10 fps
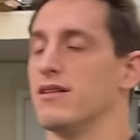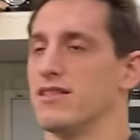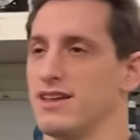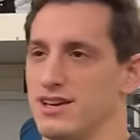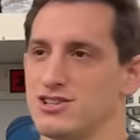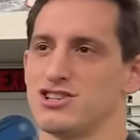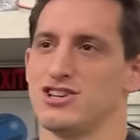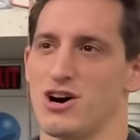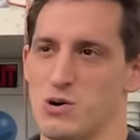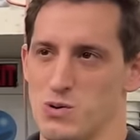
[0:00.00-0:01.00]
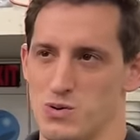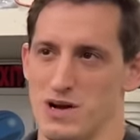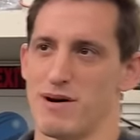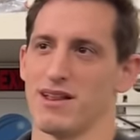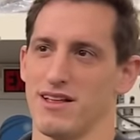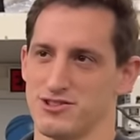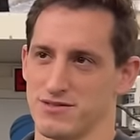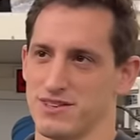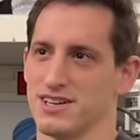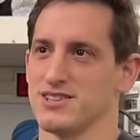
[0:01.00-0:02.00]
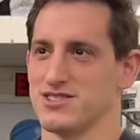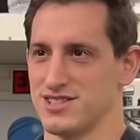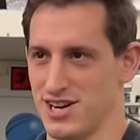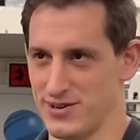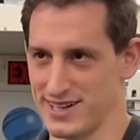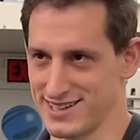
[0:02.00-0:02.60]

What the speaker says: the thing you should know about electric vehicles and towing.